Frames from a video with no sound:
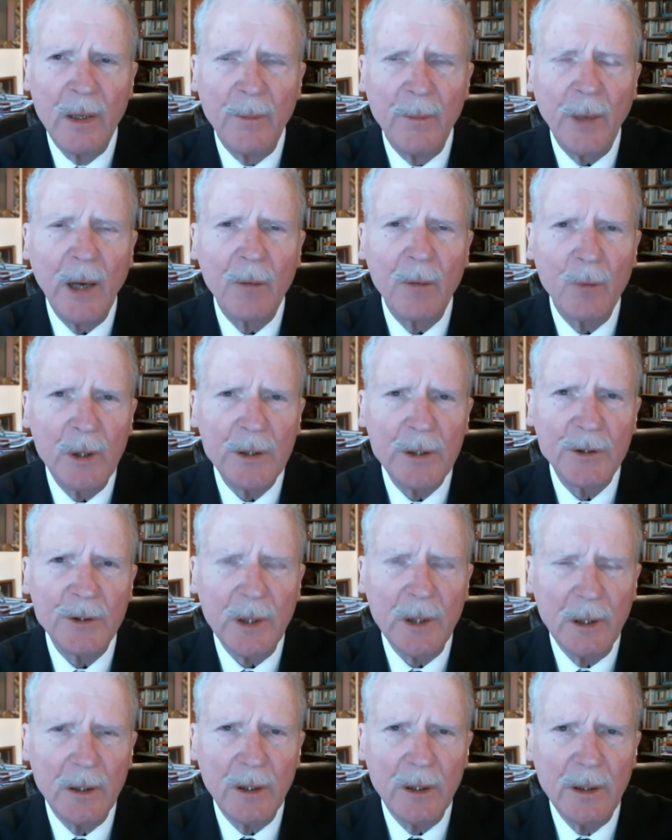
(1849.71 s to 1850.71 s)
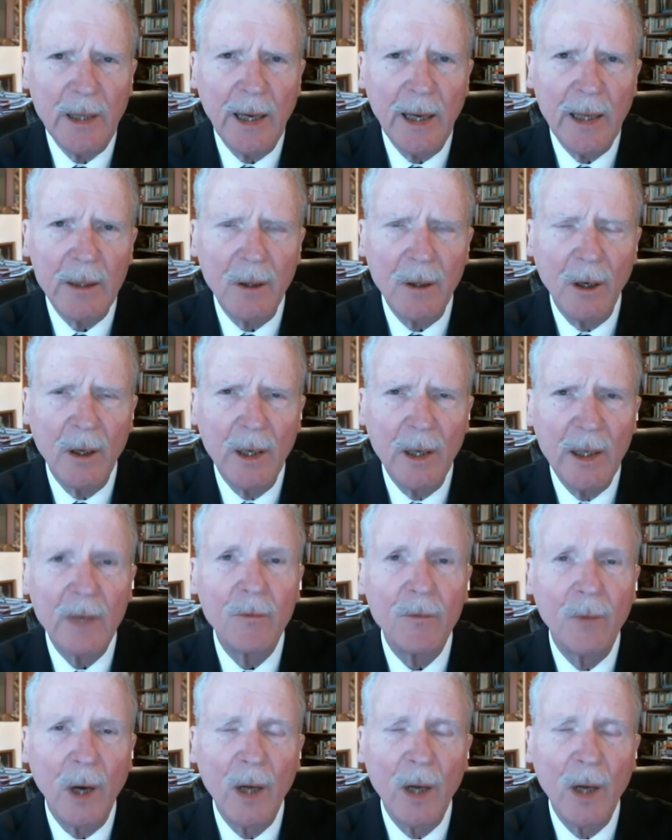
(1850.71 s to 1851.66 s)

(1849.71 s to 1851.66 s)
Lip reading: by which that it